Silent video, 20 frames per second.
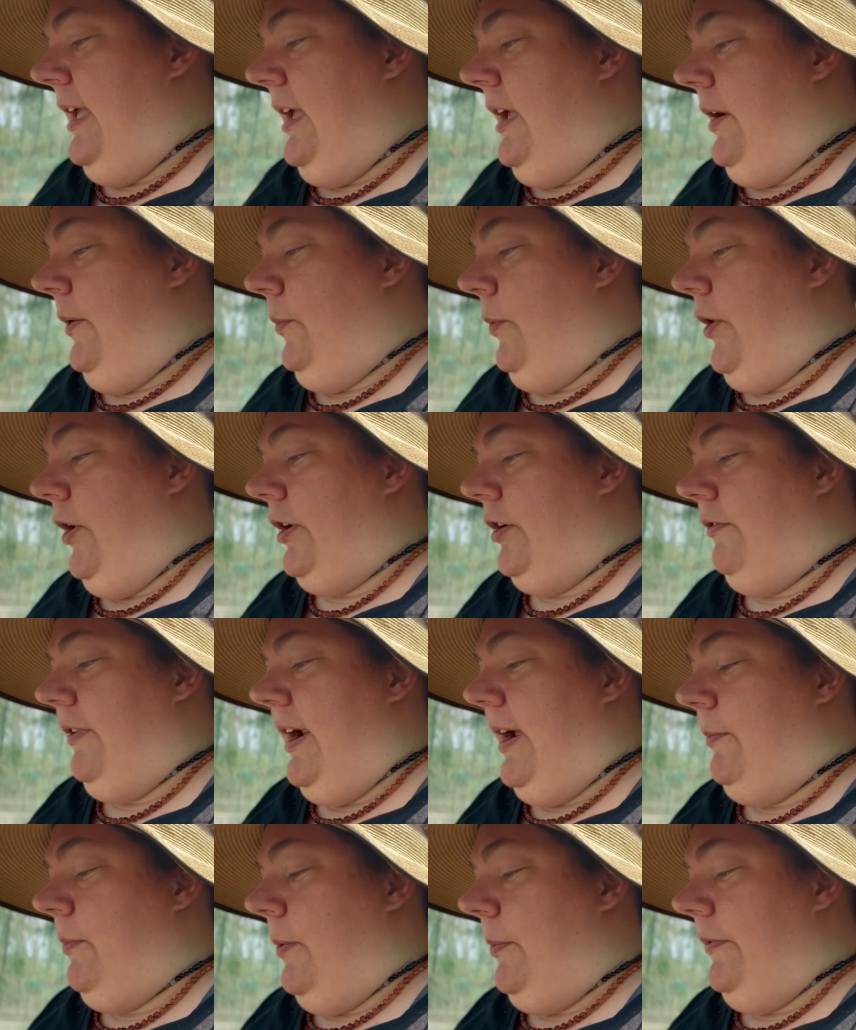work
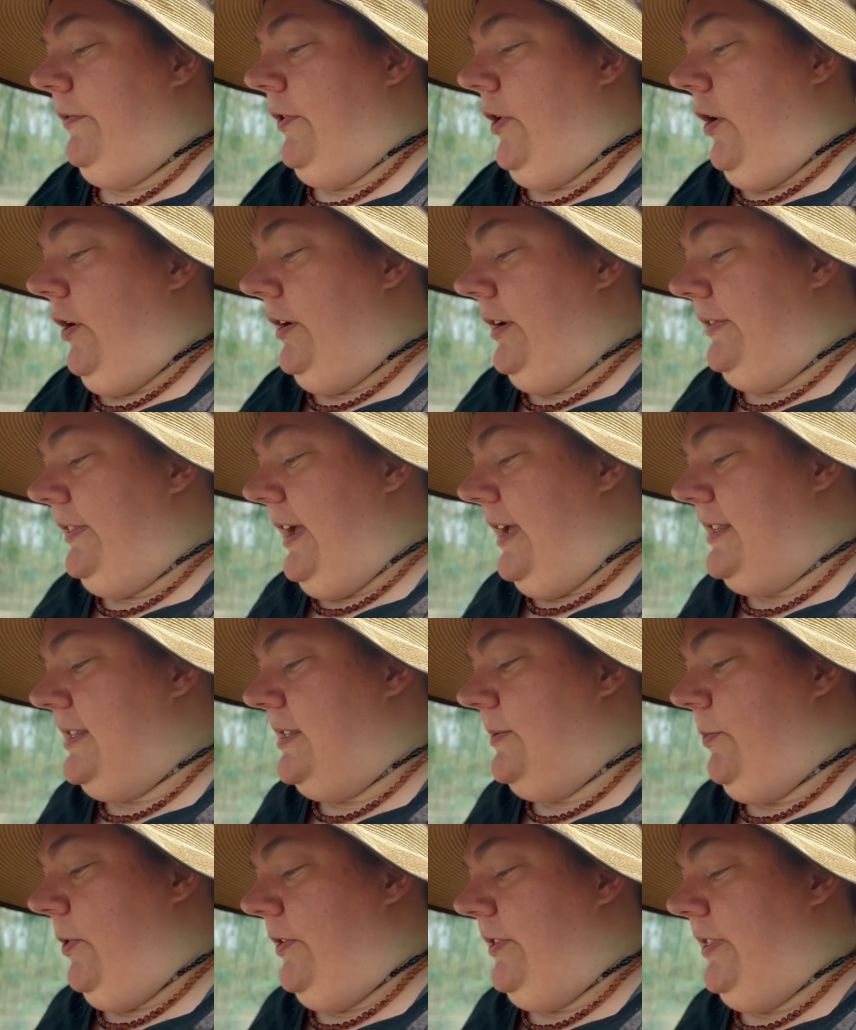around what we've got, and
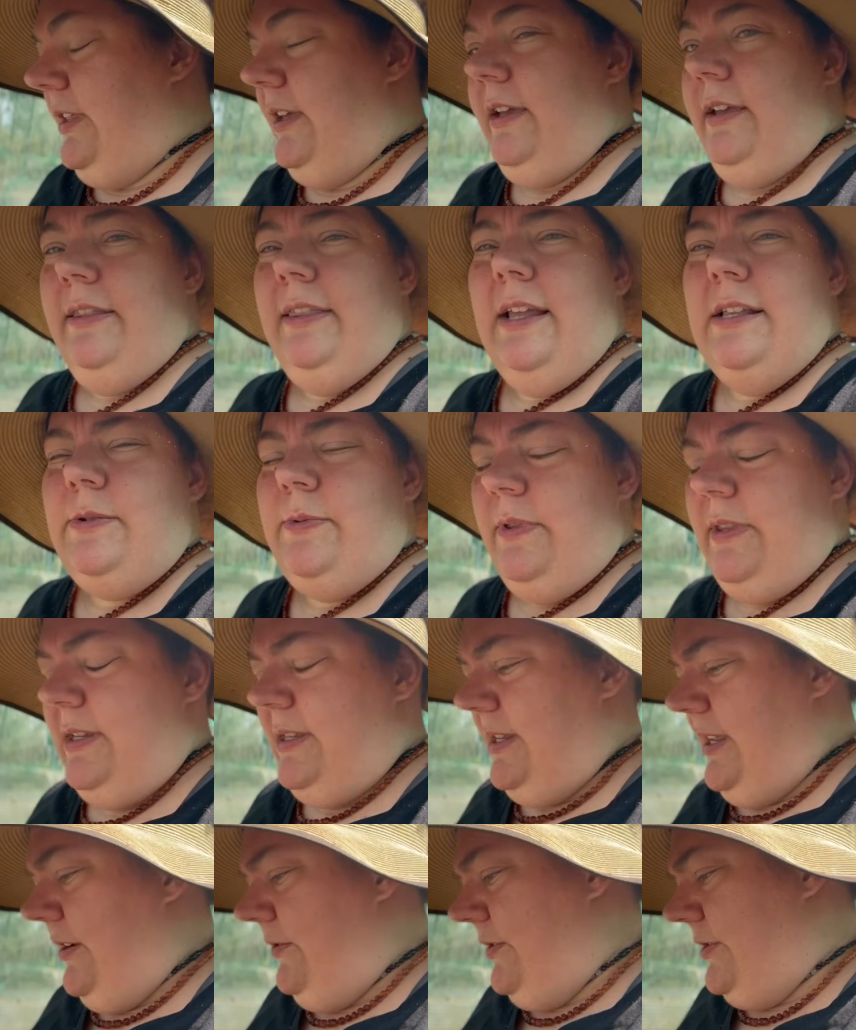that's what
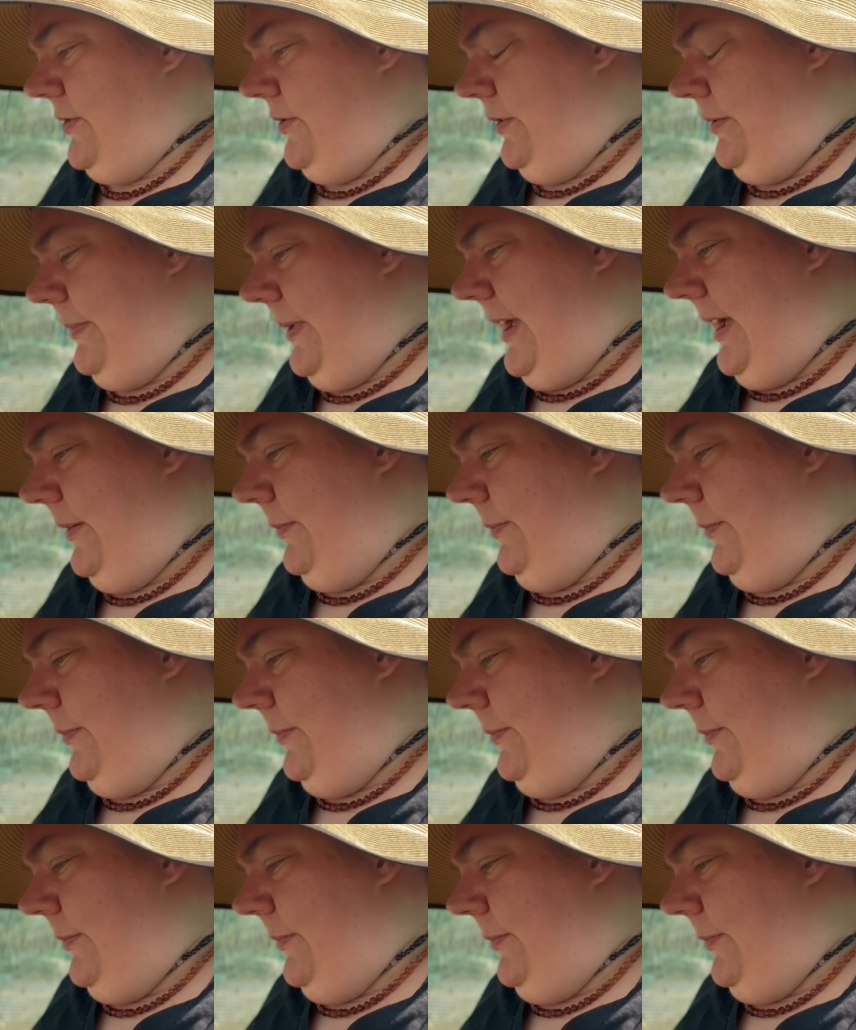this year is all about